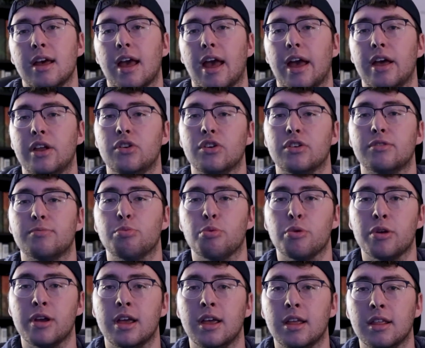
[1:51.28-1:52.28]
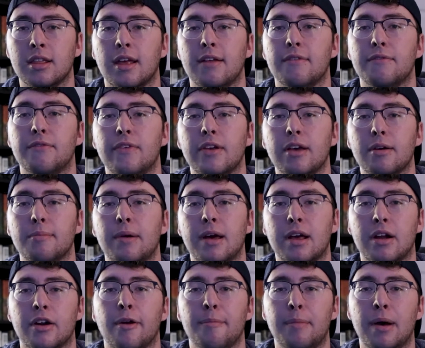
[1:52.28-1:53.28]
and just breathe and feel
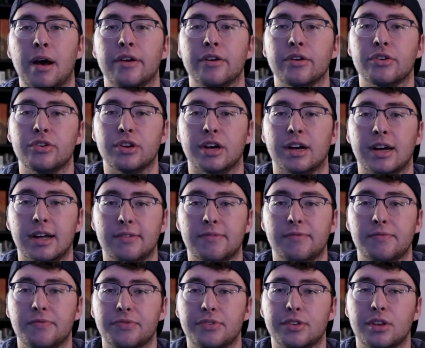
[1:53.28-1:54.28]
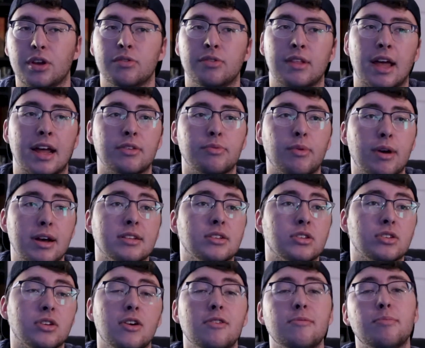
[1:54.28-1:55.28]
better about your shot. So that's why it's
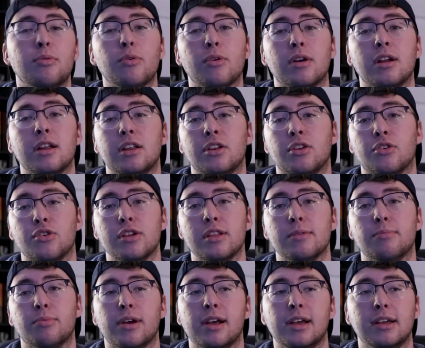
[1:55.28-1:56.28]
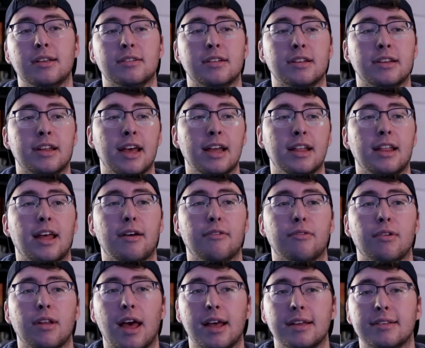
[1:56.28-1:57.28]
so important during the breaks to take that
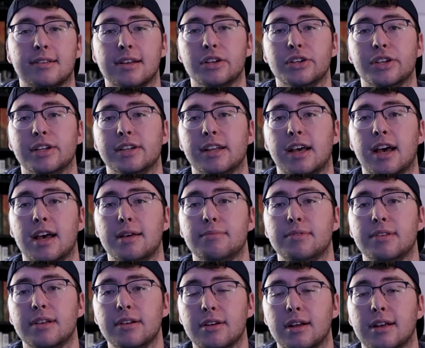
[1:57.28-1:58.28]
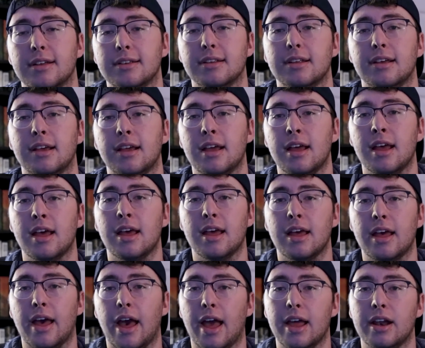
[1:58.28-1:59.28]
relaxation time seriously
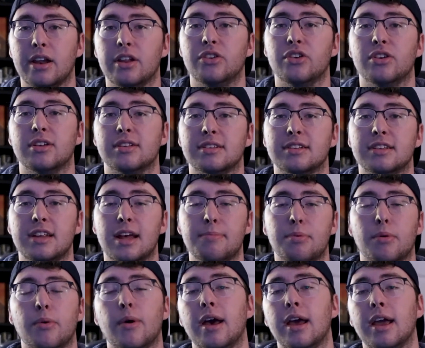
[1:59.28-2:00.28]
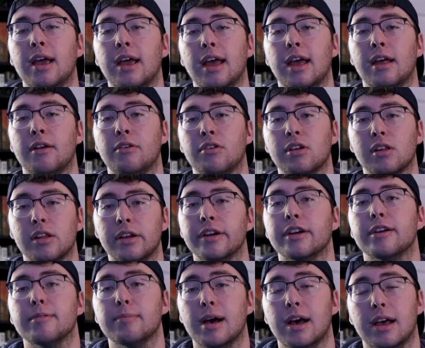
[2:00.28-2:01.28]
and to just step away and clear
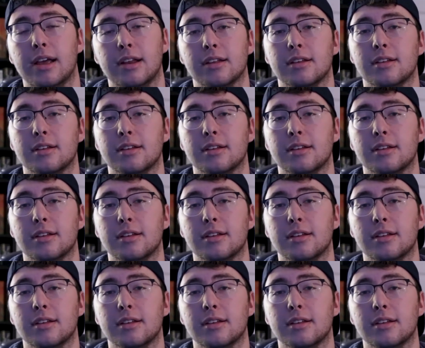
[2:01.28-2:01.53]
your mind.